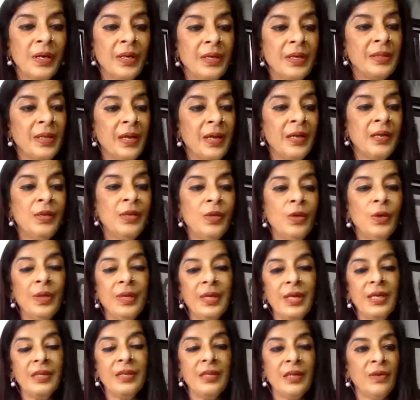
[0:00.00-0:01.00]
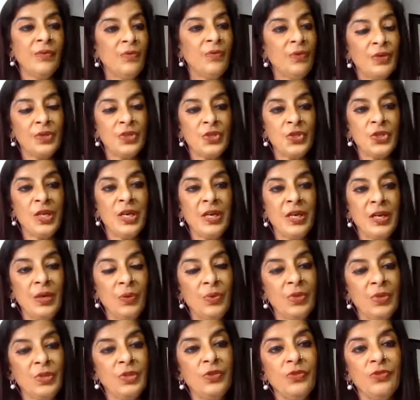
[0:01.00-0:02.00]
Anita, for sharing
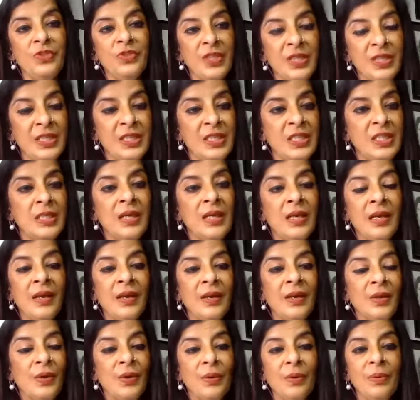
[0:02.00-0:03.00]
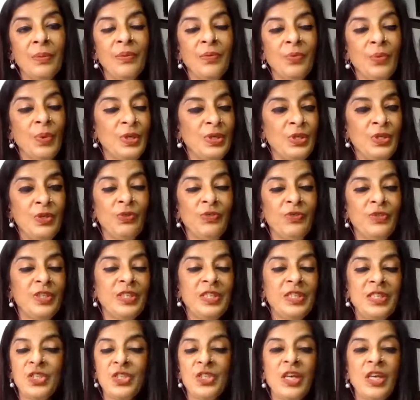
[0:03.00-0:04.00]
what you've just, what you've
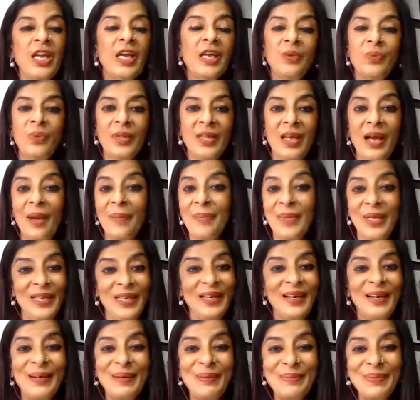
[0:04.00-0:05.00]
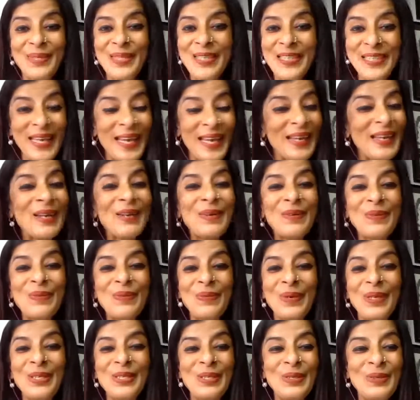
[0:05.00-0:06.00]
just shared with. Sharing
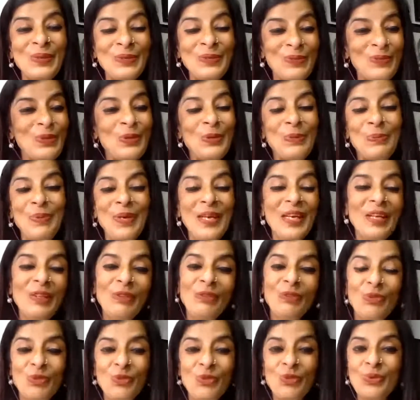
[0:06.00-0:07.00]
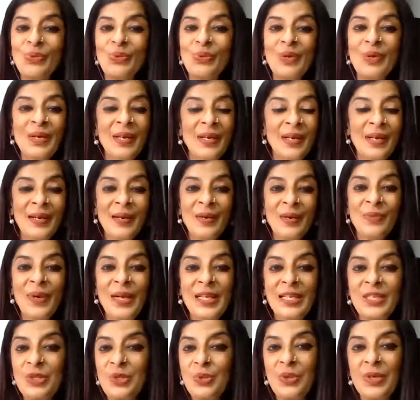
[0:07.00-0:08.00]
what you've been through
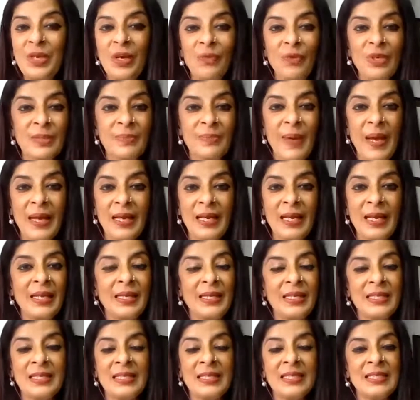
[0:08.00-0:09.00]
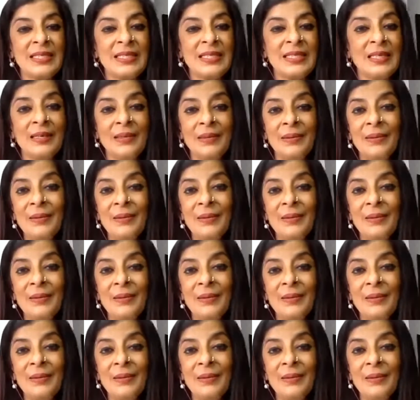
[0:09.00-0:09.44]
while Surya was battling this